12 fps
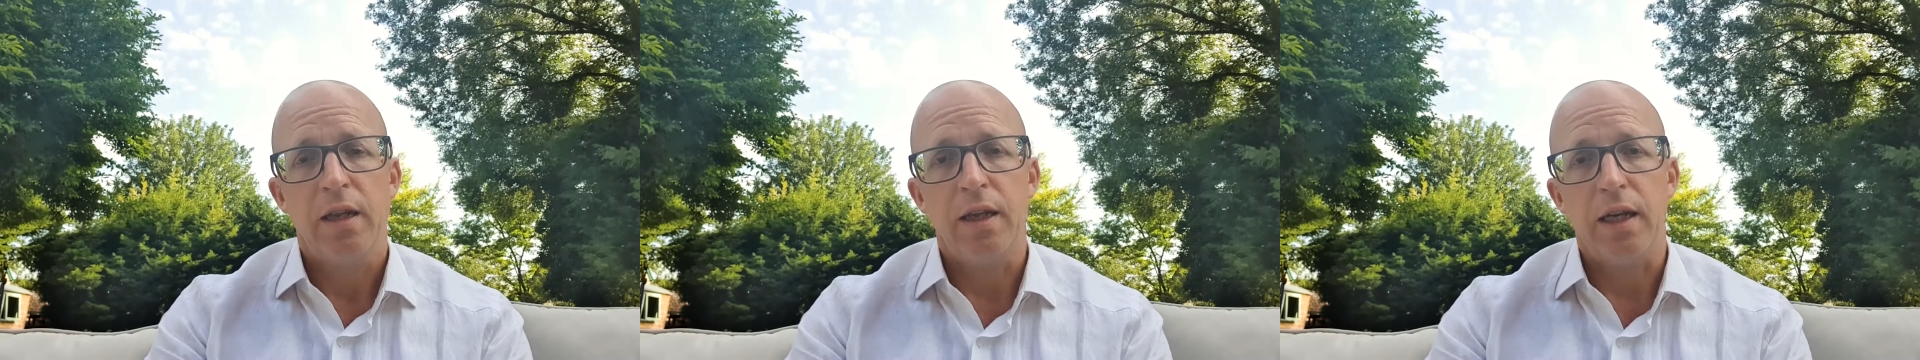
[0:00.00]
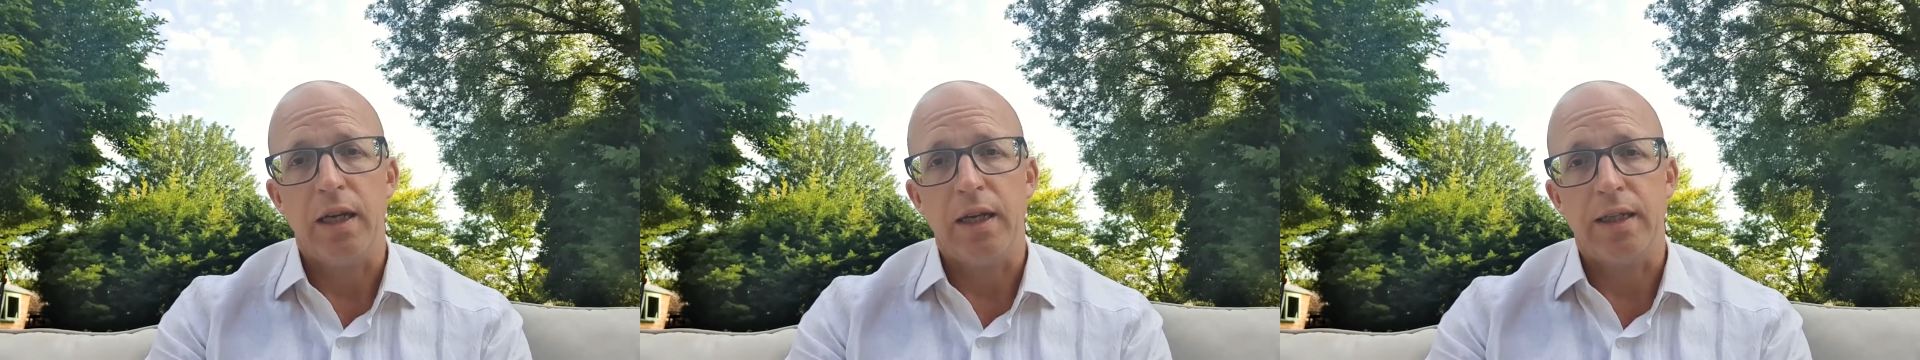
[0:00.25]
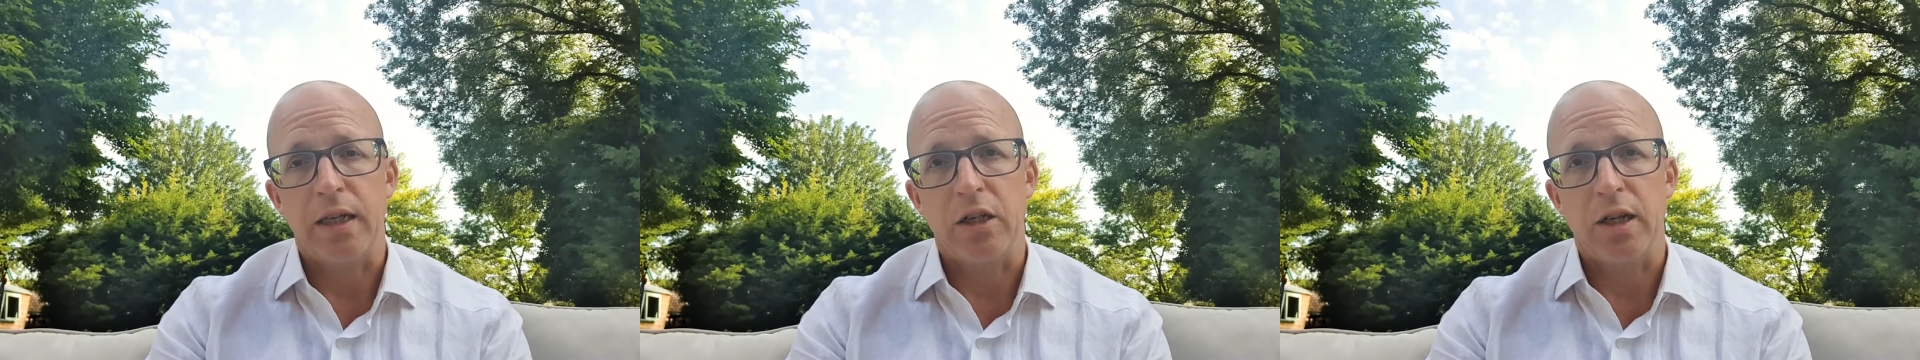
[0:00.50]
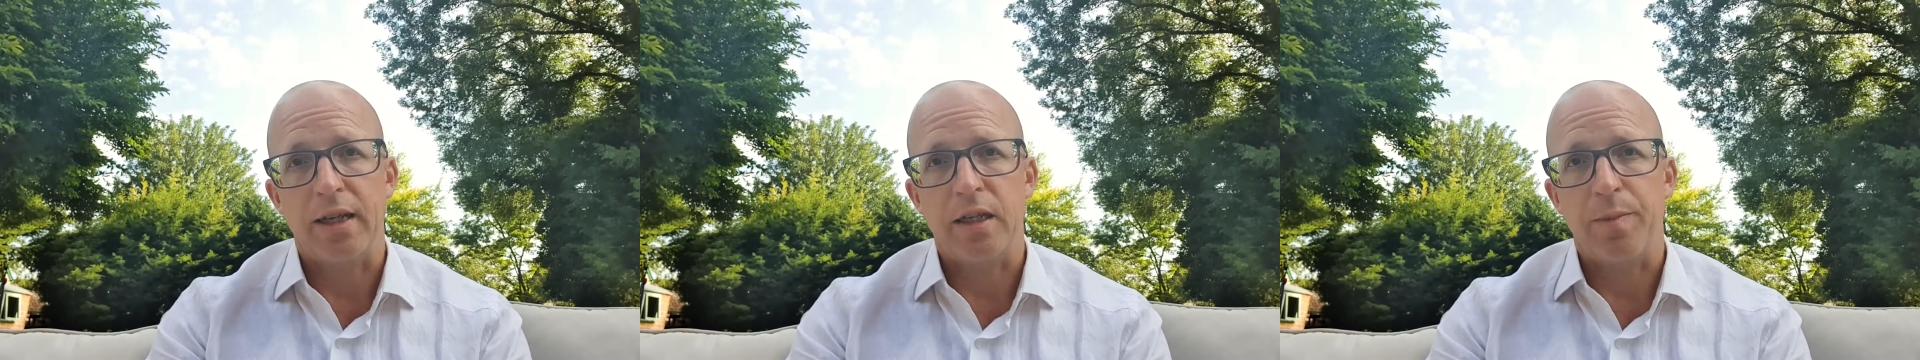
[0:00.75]
the
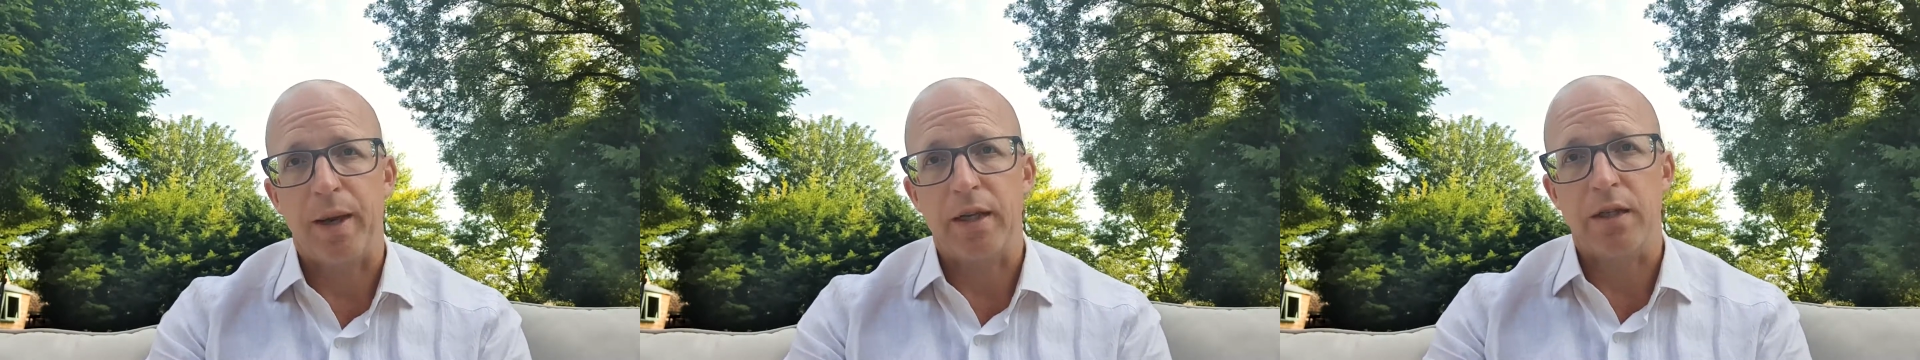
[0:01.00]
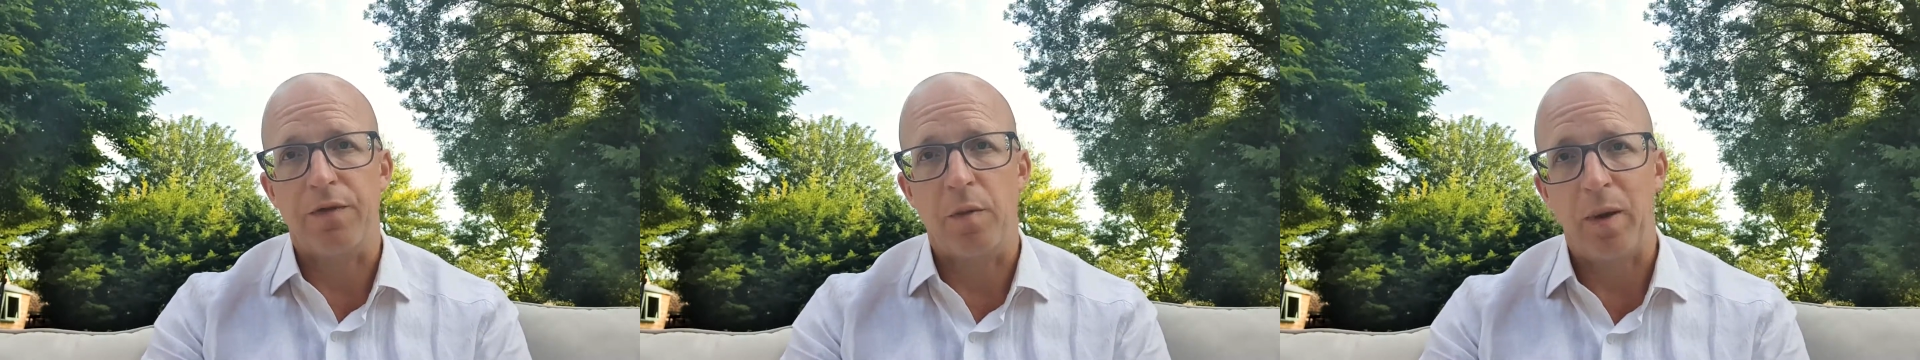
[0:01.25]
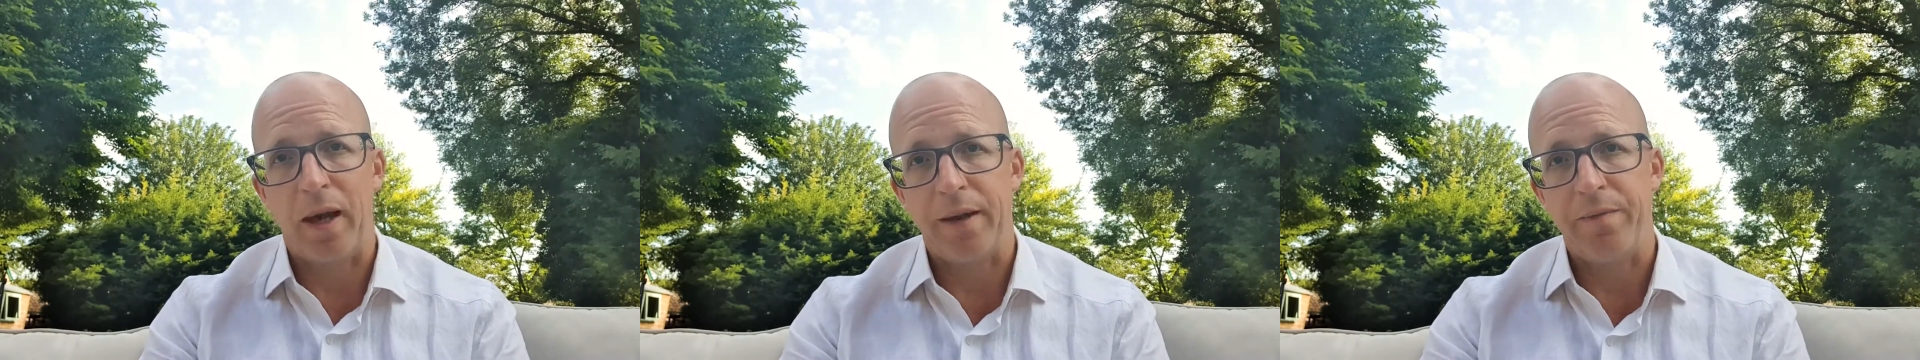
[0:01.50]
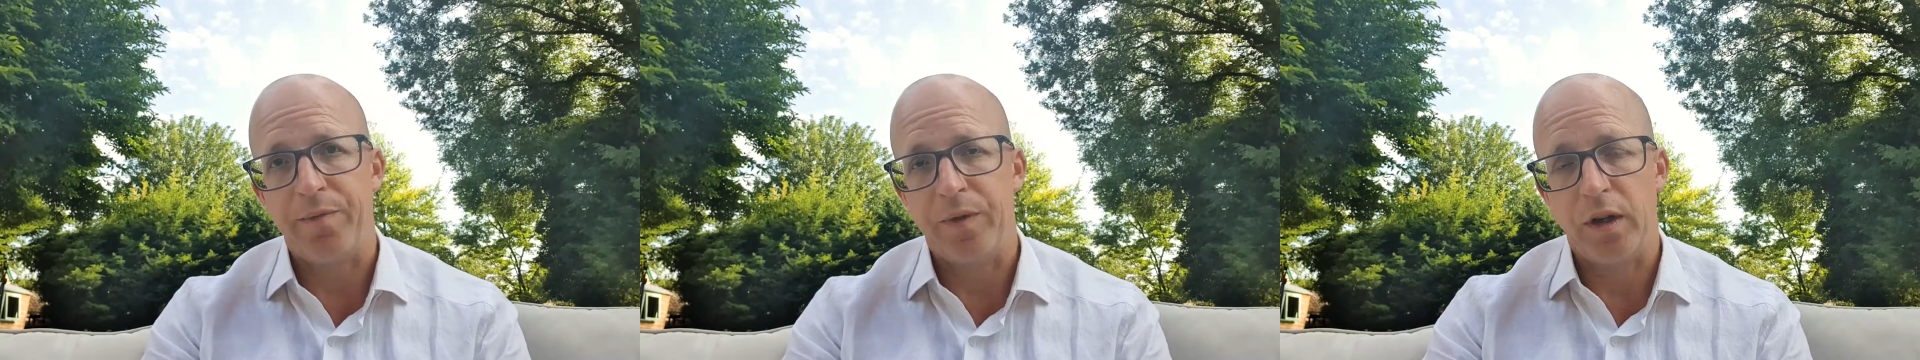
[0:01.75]
essential aspects of the plan,